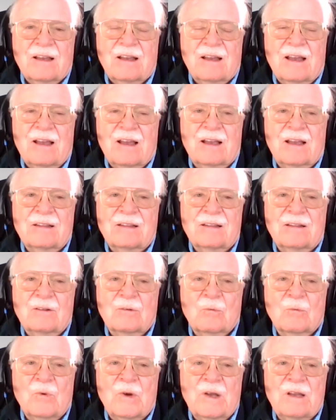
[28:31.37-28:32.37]
And
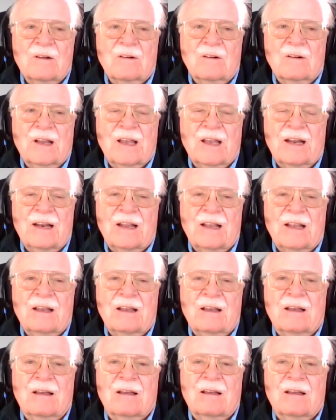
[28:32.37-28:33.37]
we are
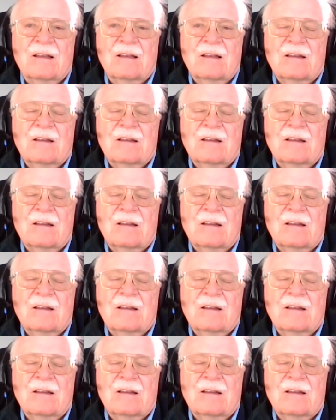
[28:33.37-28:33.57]
getting,